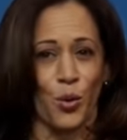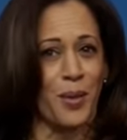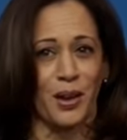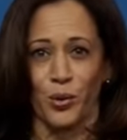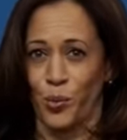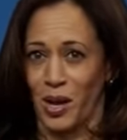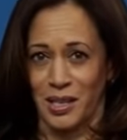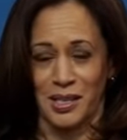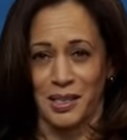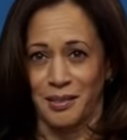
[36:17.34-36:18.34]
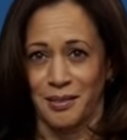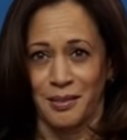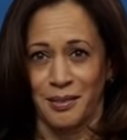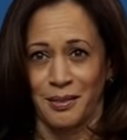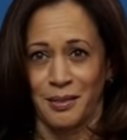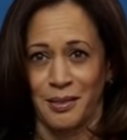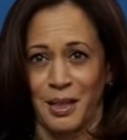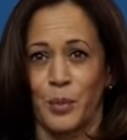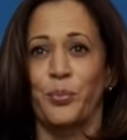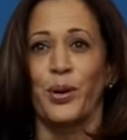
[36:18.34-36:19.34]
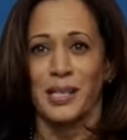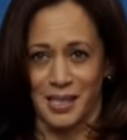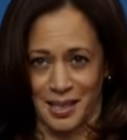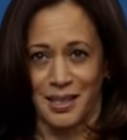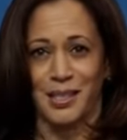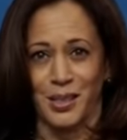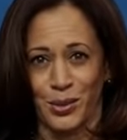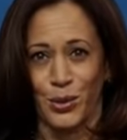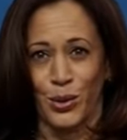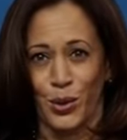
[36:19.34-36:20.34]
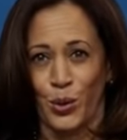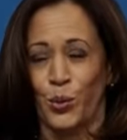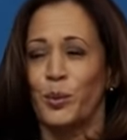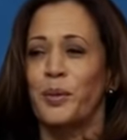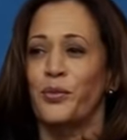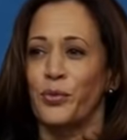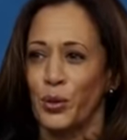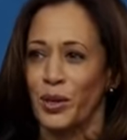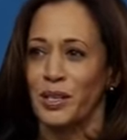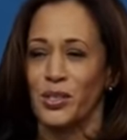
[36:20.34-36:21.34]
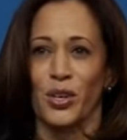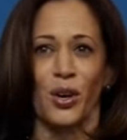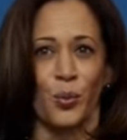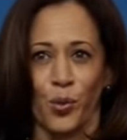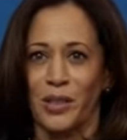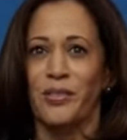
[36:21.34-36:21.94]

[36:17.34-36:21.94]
no matter what. A president who will be focused on